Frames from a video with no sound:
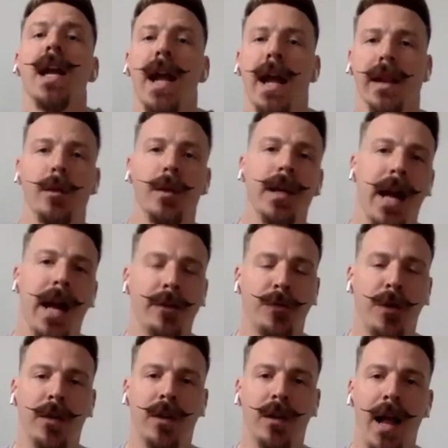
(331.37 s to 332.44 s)
And then when he got in
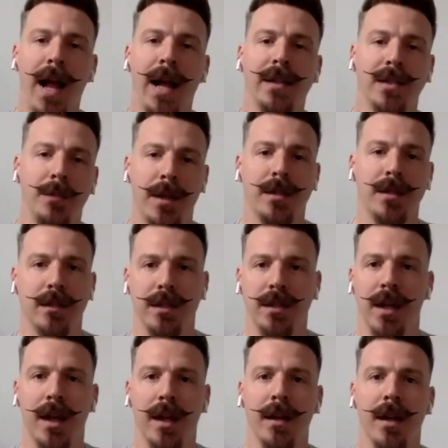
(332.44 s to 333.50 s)
front of the class, he basically
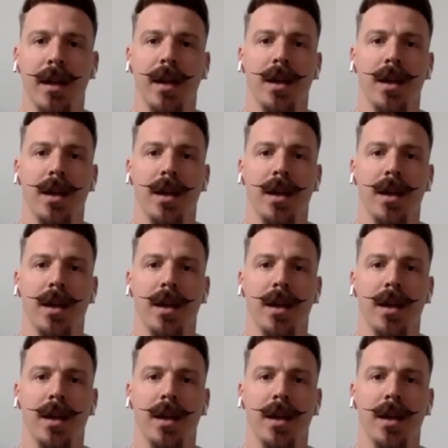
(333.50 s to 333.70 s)
said,